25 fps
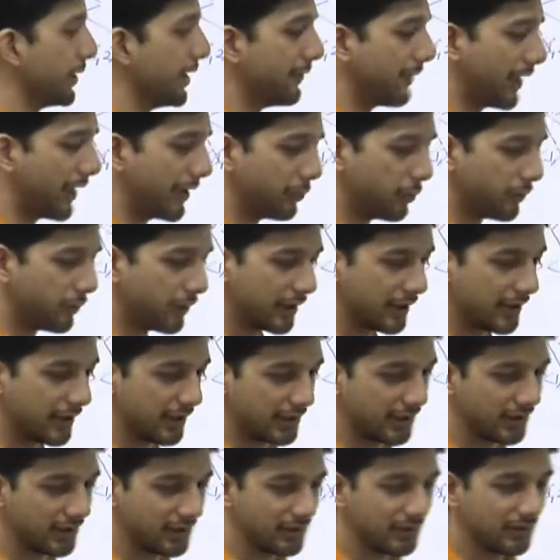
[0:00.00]
only one over
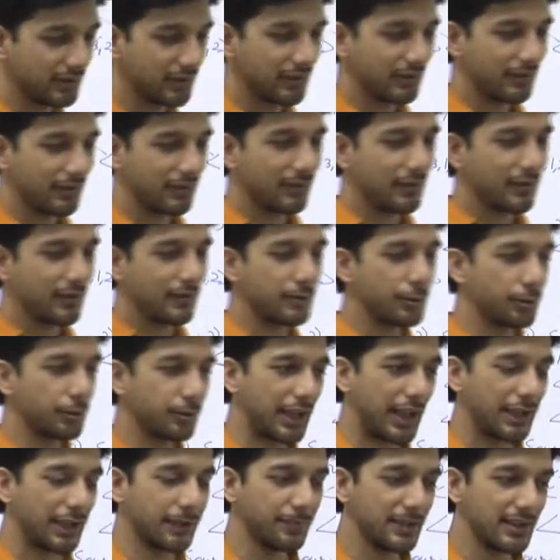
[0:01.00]
here. So
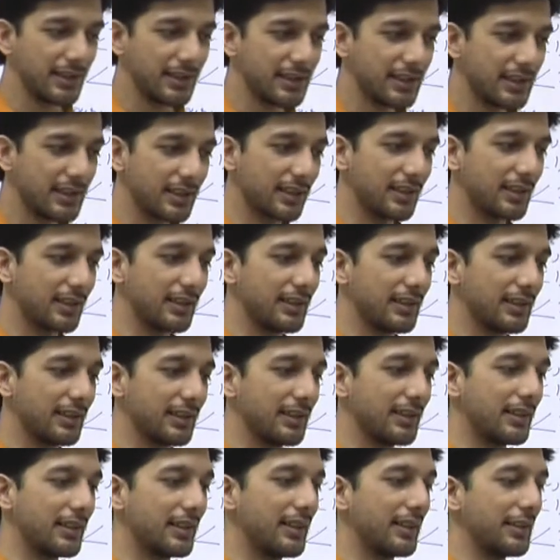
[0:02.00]
that means
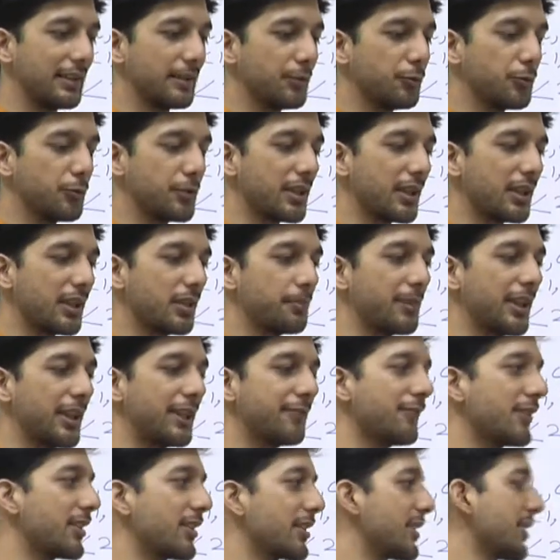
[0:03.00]
using a
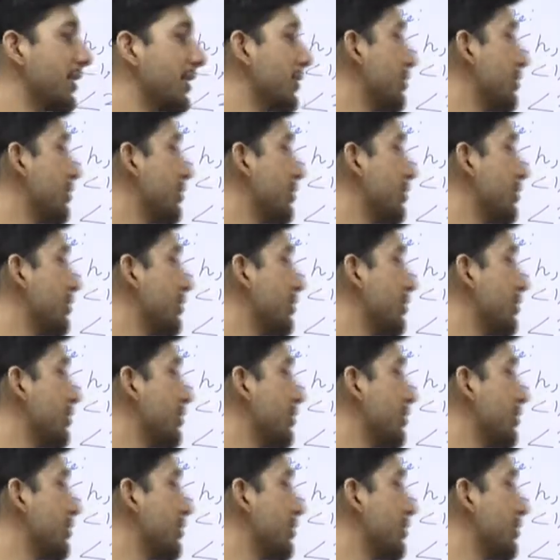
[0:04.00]
breadth-first